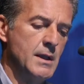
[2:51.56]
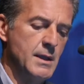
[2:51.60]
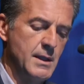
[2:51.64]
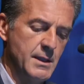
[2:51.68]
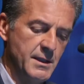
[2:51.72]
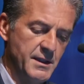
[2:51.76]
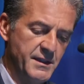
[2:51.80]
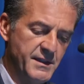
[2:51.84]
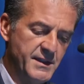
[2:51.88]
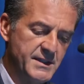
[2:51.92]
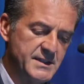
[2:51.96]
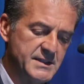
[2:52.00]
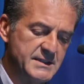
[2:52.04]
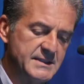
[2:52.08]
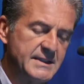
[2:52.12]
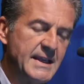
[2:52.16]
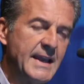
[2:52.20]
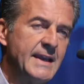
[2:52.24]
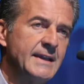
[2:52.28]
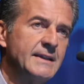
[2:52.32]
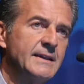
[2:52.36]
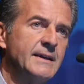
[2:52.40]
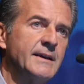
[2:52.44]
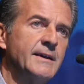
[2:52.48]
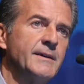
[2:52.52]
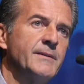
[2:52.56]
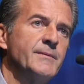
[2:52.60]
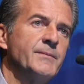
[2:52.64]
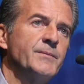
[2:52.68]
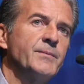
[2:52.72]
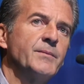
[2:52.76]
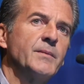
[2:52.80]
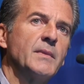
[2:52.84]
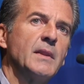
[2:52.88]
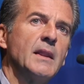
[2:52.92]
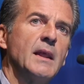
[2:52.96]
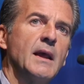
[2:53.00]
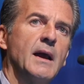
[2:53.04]
These data
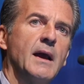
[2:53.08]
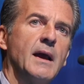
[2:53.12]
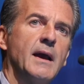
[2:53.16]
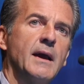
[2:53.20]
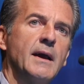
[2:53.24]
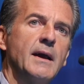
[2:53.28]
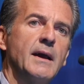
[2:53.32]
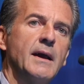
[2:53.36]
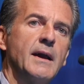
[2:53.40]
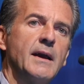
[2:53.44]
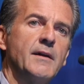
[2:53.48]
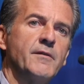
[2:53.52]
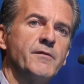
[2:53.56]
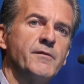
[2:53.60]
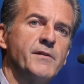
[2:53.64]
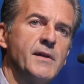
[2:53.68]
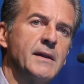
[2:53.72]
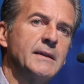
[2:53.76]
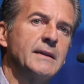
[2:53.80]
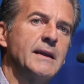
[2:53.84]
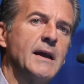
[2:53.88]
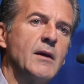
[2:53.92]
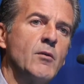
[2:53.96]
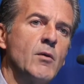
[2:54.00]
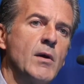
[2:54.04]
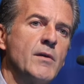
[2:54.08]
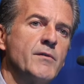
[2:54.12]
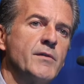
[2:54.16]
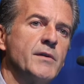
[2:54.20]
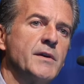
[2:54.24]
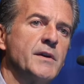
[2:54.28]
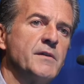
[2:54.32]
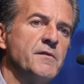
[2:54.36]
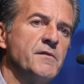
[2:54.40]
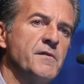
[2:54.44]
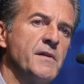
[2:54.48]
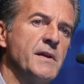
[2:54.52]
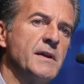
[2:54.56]
have not, however,
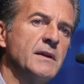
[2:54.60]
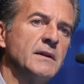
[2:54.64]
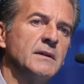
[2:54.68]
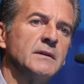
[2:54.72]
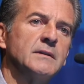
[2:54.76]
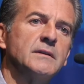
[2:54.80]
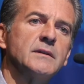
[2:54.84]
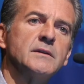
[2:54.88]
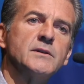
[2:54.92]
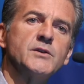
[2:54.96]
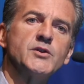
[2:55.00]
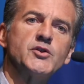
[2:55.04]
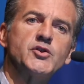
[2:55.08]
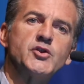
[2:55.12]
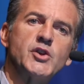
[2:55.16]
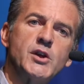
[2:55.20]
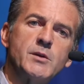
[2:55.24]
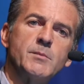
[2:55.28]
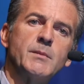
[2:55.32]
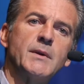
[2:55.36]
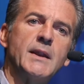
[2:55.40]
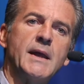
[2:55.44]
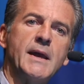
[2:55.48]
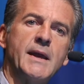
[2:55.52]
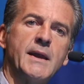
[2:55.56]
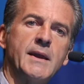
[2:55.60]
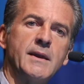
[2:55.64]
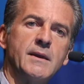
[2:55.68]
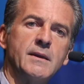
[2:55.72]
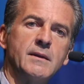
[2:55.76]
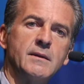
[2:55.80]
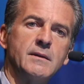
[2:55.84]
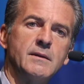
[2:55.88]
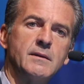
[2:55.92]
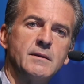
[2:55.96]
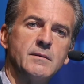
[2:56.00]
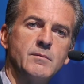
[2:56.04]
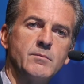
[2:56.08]
revealed
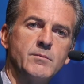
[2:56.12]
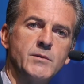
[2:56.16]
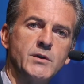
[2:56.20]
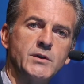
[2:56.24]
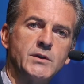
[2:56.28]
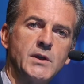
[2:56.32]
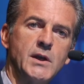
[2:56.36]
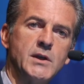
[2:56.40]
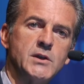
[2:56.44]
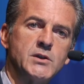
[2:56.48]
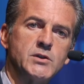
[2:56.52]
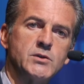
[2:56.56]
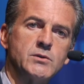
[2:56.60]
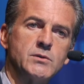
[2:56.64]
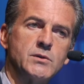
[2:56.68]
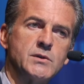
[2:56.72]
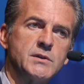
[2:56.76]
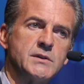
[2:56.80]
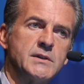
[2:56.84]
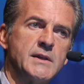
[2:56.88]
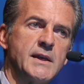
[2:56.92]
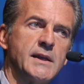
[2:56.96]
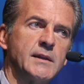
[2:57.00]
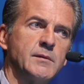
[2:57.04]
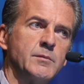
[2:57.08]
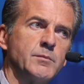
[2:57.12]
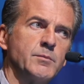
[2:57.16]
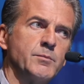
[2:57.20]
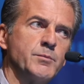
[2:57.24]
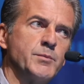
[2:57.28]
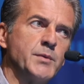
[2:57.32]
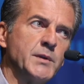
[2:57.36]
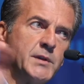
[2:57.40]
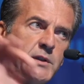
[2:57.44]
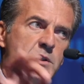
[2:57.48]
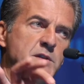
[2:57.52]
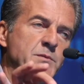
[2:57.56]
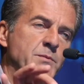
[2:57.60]
germline mutations that
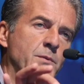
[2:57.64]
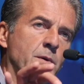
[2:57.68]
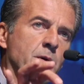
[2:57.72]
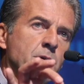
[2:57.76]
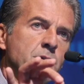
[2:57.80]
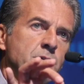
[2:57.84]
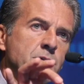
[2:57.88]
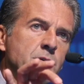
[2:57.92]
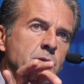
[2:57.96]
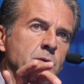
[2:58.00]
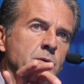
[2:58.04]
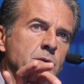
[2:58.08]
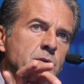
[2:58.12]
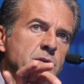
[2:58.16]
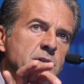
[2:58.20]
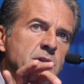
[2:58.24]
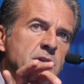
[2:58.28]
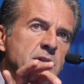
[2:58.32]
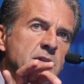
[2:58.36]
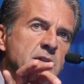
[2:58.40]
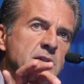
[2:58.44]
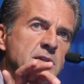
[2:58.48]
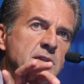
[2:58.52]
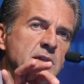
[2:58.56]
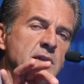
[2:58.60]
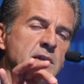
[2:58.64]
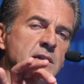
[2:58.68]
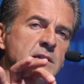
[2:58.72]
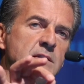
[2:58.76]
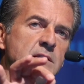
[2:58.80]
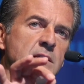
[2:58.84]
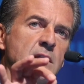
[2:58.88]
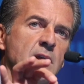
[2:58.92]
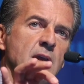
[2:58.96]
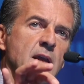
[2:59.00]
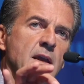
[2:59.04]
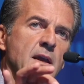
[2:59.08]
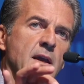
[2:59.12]
predispose to Cushing's disease,
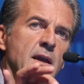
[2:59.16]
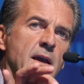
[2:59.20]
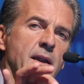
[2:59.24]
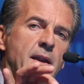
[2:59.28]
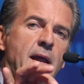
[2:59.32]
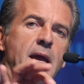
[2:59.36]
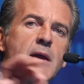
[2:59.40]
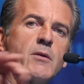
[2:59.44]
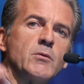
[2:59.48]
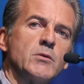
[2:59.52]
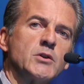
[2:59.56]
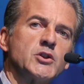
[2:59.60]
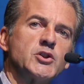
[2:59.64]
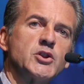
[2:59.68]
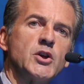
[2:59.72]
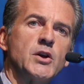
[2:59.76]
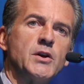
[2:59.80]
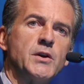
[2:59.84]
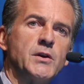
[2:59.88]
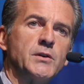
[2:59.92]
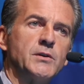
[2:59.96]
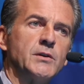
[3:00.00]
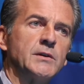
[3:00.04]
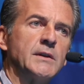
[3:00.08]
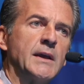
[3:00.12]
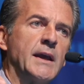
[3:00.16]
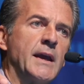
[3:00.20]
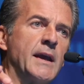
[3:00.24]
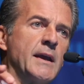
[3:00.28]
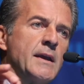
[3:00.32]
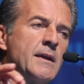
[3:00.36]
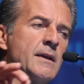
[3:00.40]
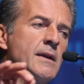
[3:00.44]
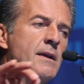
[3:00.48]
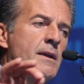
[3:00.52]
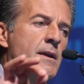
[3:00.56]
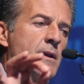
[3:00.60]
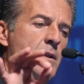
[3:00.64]
and I will show you
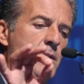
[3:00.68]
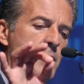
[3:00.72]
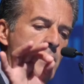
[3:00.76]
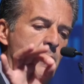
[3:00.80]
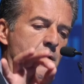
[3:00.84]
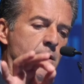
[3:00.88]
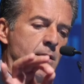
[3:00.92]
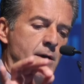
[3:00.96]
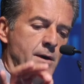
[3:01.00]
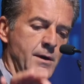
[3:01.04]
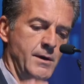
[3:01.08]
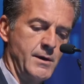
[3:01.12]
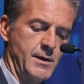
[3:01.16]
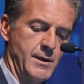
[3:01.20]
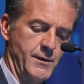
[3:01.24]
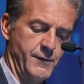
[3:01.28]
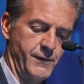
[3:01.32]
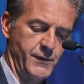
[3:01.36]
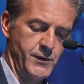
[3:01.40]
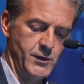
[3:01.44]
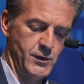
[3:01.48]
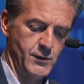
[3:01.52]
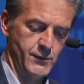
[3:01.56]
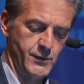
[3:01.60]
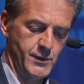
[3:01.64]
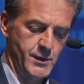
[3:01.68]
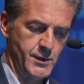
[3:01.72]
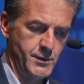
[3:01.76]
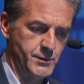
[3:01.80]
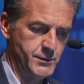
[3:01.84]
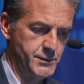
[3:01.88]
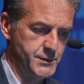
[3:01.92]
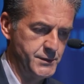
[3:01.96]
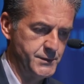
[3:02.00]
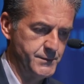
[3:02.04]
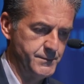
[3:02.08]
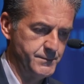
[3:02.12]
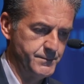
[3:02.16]
today there are a few of
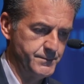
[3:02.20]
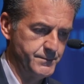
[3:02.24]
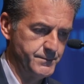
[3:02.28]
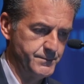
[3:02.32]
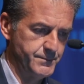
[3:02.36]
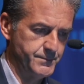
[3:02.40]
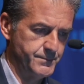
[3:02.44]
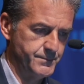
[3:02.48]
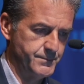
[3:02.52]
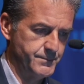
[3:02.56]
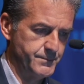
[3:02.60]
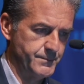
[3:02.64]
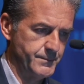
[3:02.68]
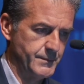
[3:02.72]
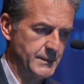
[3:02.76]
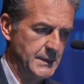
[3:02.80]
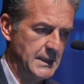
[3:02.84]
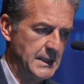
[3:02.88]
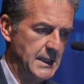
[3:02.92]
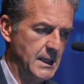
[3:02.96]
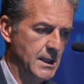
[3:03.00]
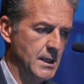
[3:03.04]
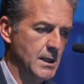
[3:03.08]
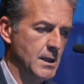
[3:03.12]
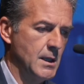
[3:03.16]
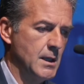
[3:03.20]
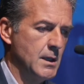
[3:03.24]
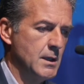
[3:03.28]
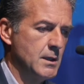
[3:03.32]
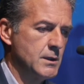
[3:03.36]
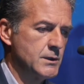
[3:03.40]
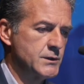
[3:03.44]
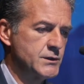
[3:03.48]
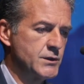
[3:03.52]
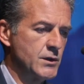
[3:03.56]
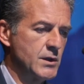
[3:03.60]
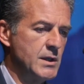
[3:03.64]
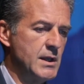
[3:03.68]
those.
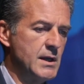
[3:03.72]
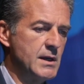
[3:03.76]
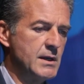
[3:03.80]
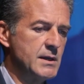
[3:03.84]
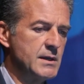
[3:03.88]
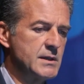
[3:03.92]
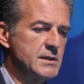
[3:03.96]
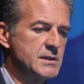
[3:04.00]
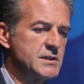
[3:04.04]
So here is